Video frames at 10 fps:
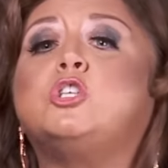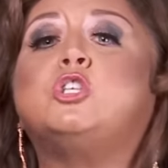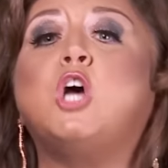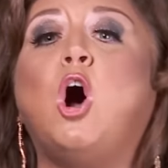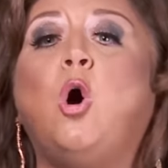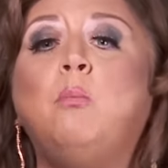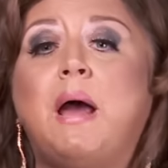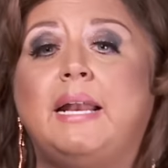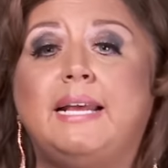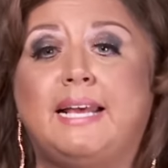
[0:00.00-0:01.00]
so
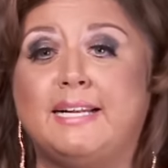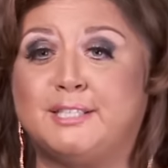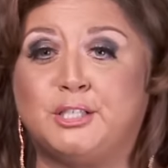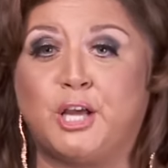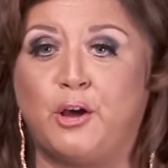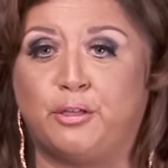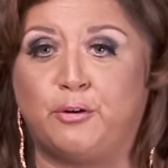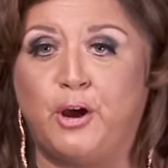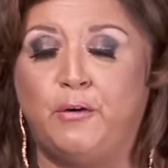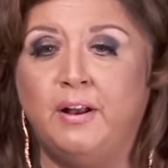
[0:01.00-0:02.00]
many kids to go
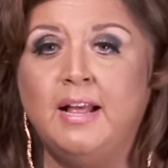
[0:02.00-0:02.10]
through.